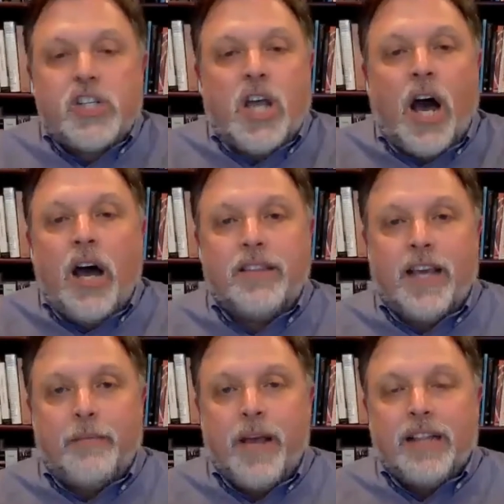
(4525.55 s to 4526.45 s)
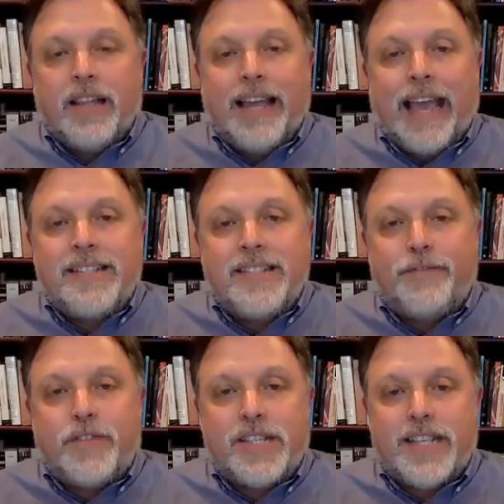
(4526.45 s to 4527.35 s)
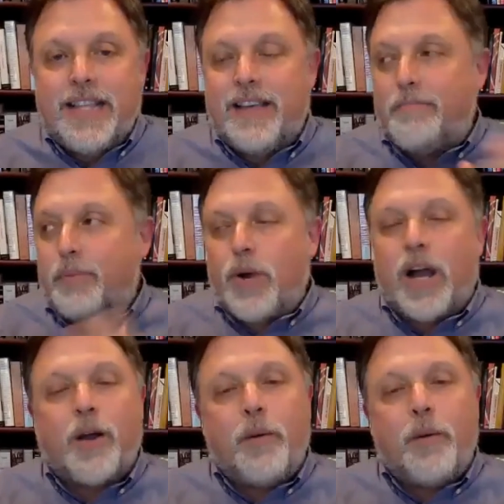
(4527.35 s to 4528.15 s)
hug them, like as if to say that Barack